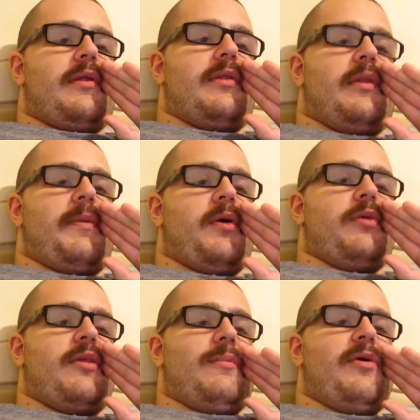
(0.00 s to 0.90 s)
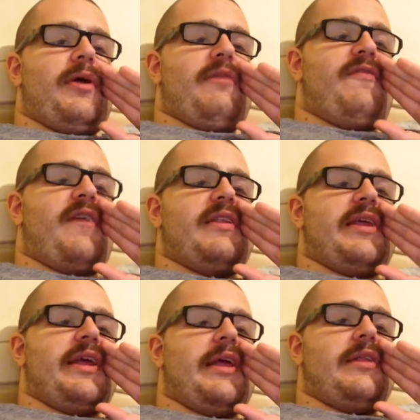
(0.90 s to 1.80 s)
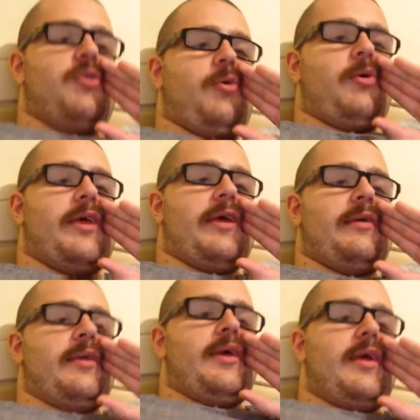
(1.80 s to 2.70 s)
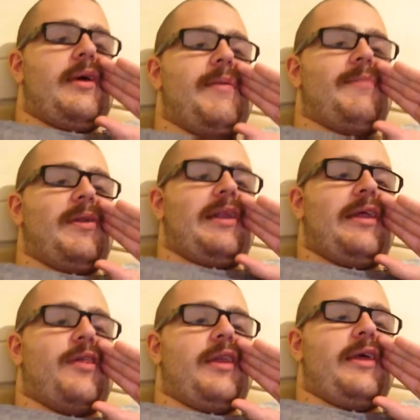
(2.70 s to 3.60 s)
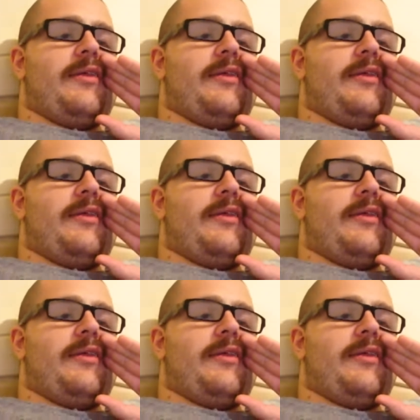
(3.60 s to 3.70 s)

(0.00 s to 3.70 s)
the poster boy funding it and talking, and people are listening.